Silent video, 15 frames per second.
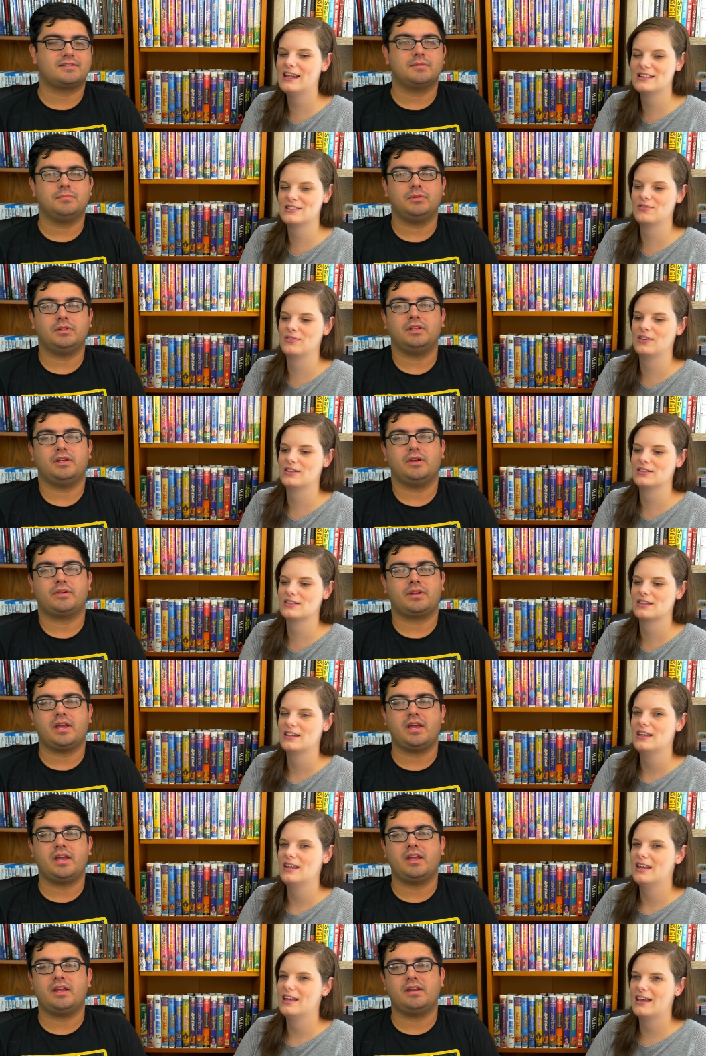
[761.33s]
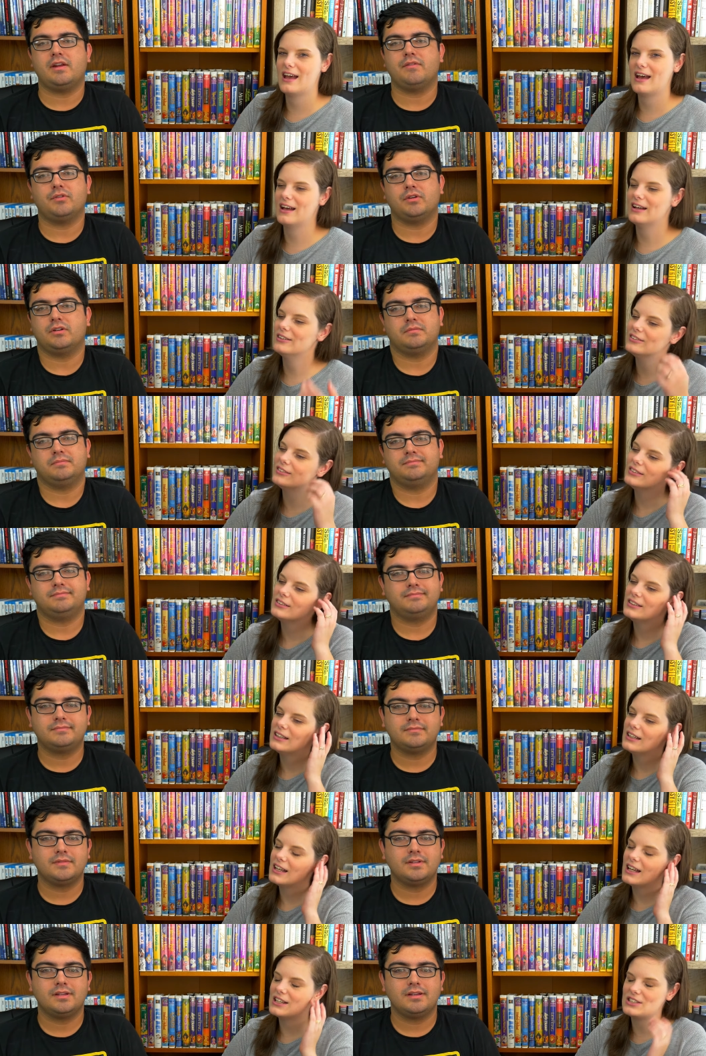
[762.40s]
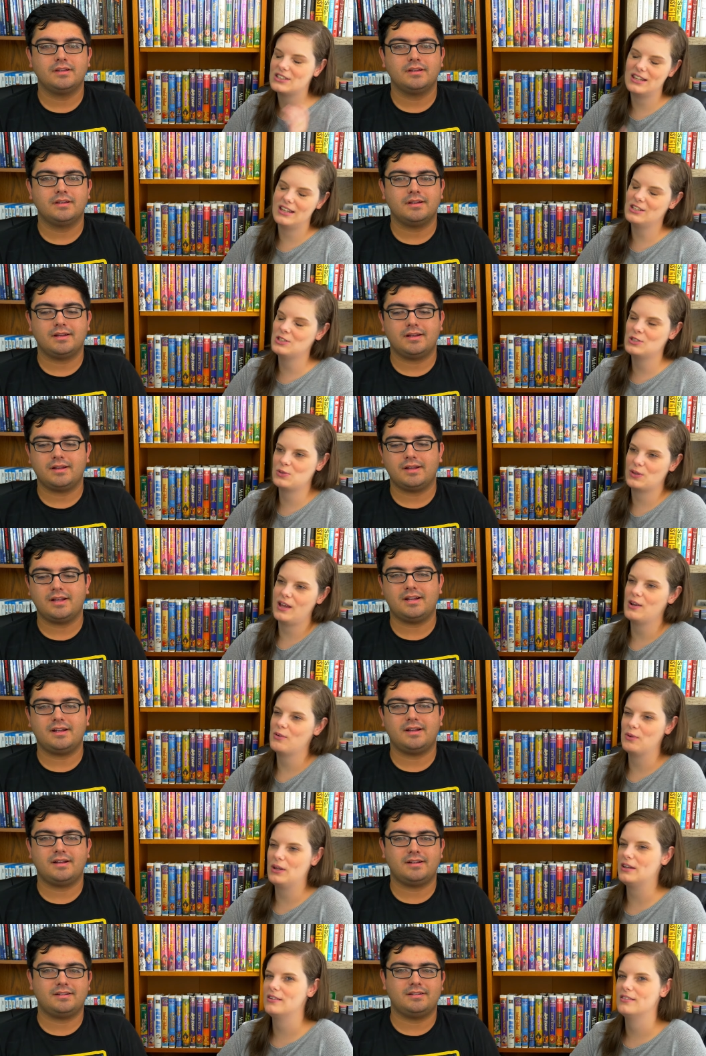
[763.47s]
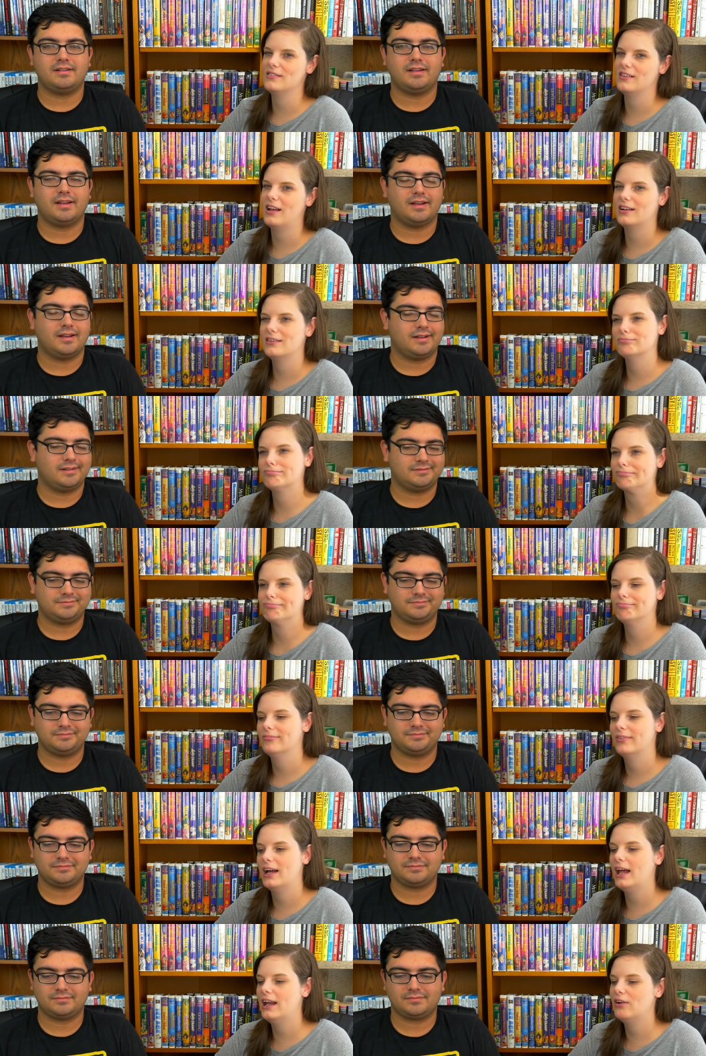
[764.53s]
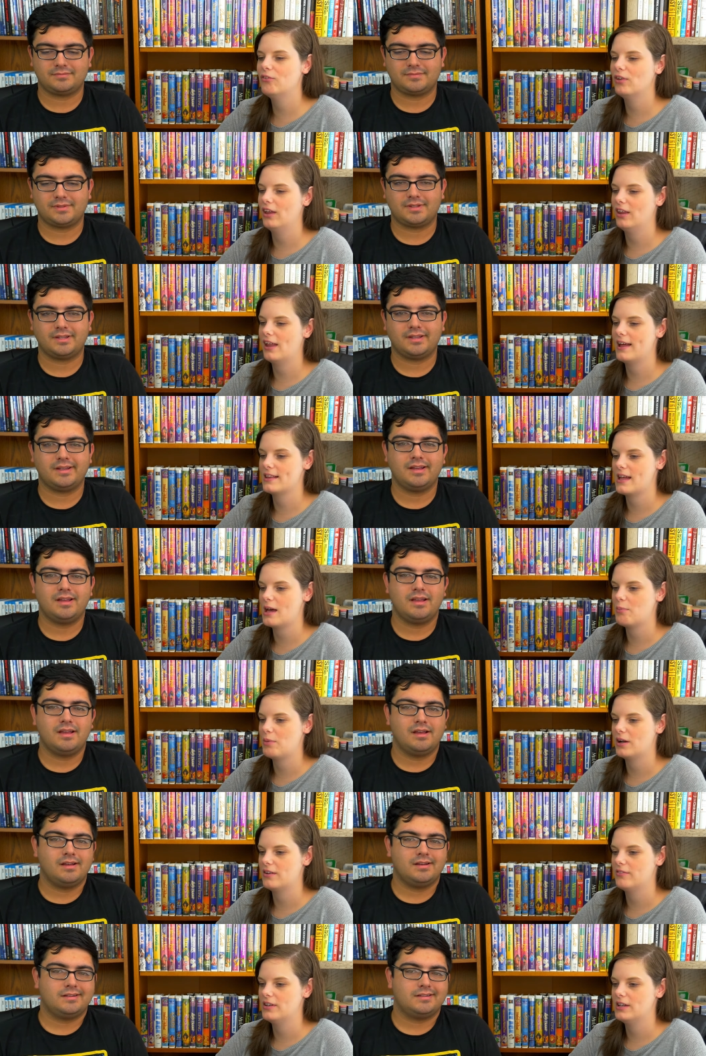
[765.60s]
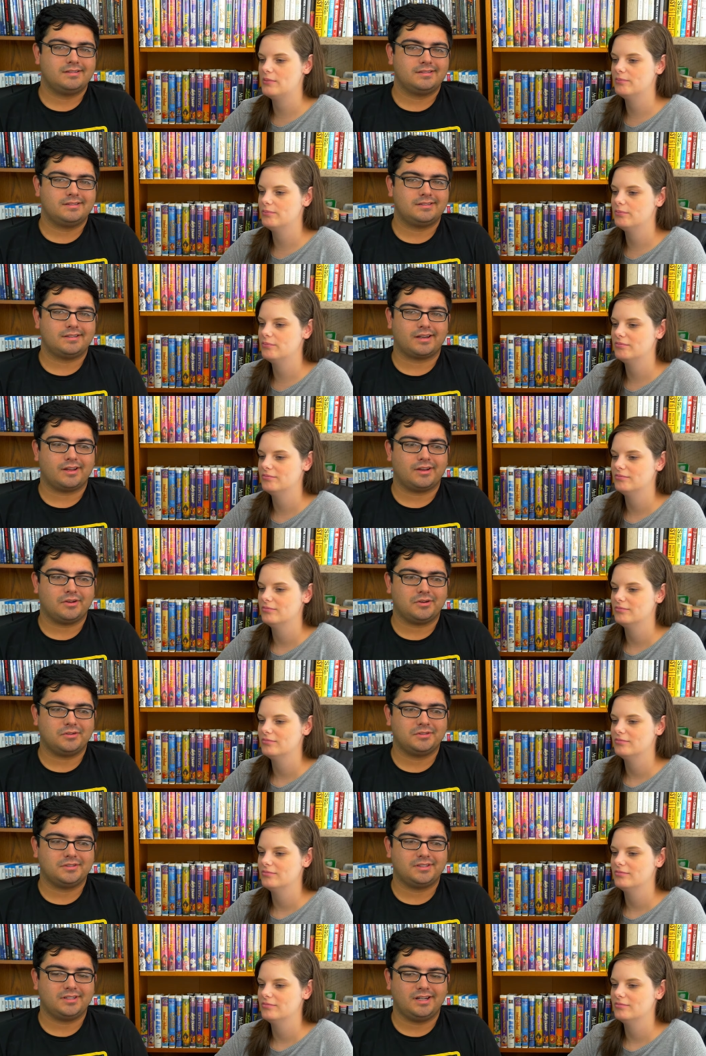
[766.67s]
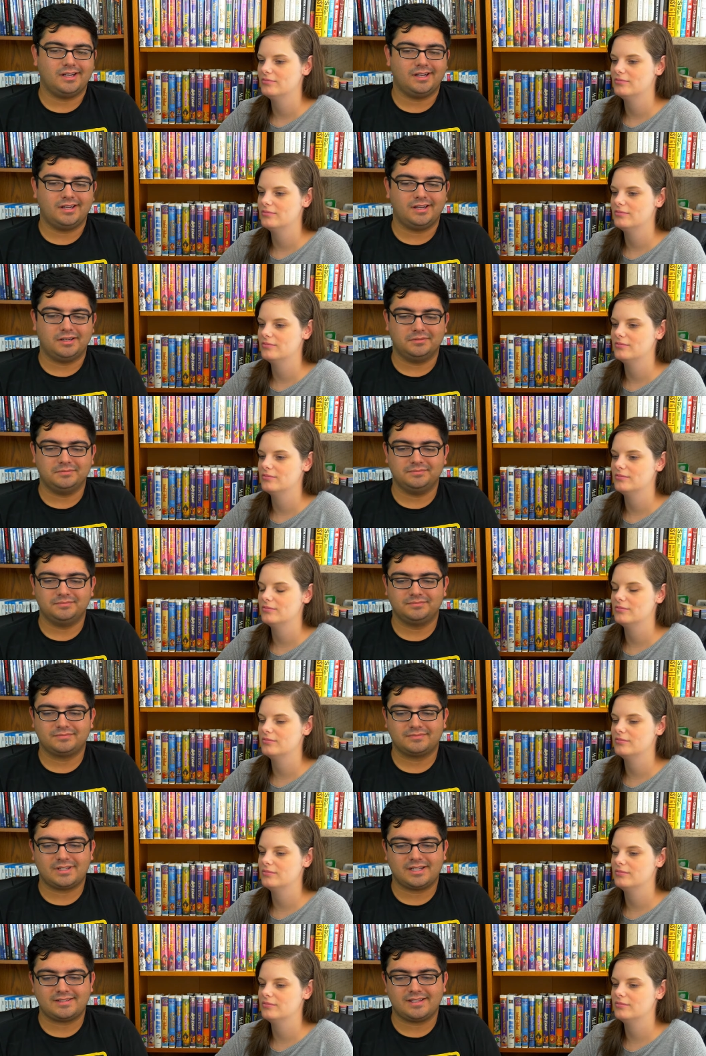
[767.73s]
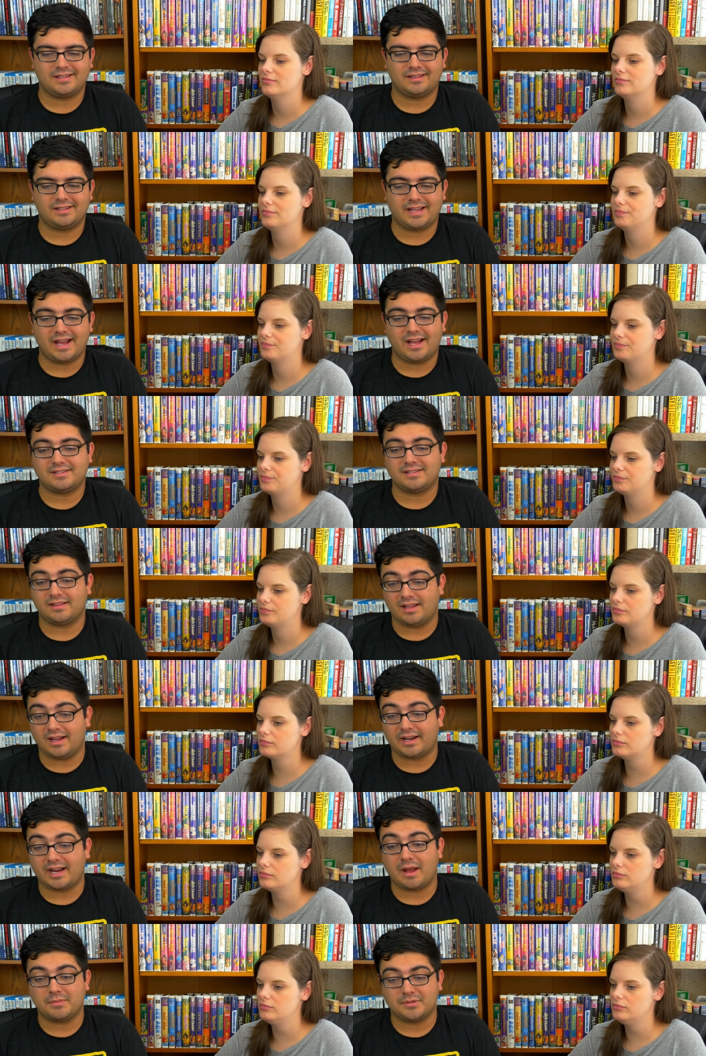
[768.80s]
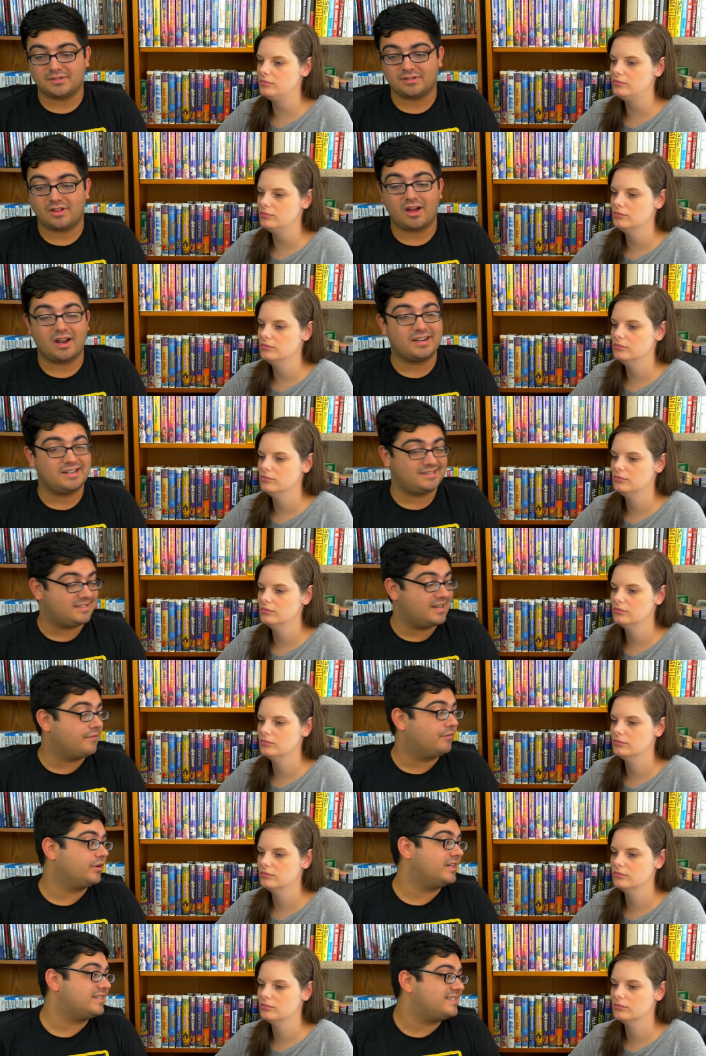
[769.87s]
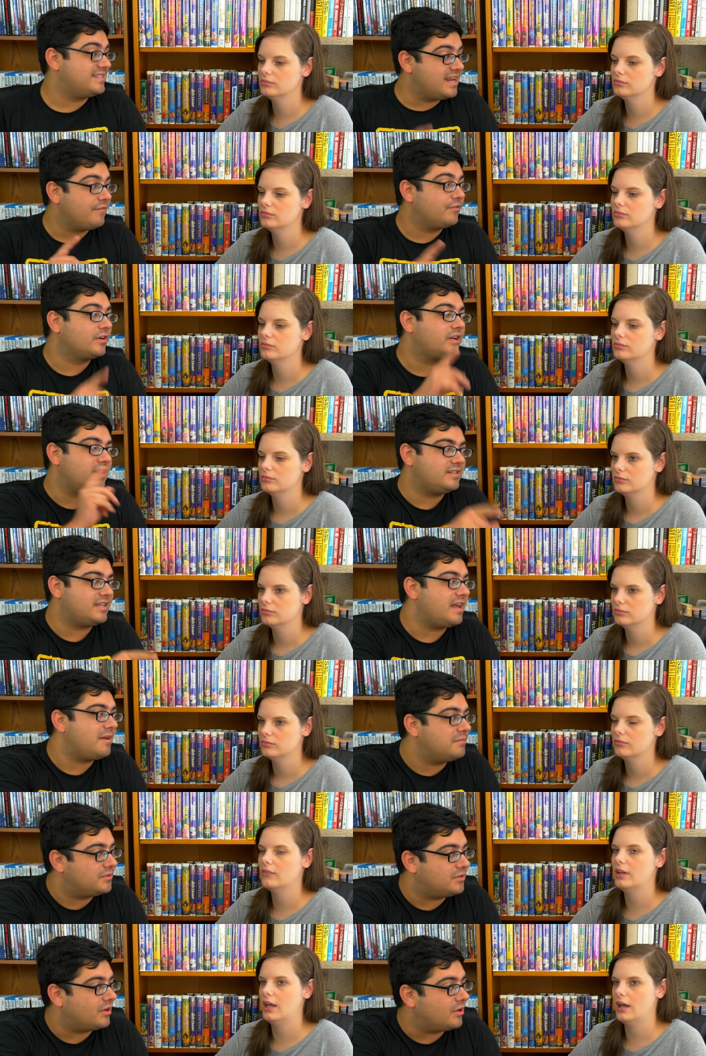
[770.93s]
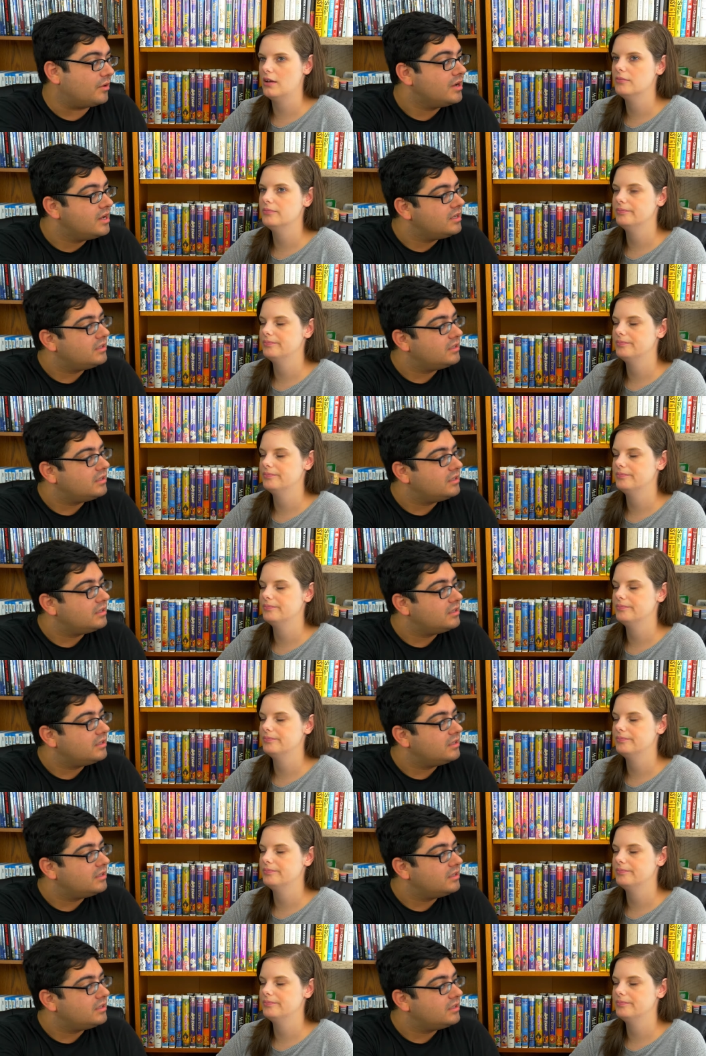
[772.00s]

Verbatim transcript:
Speaker 1: it's completely place, okay yeah never... it's it's just kind of weird yeah i didn't really like that part of it
Speaker 2: no um I said, yeah, I said lying happens a lot, and it's never, it's never condemned though. Yeah.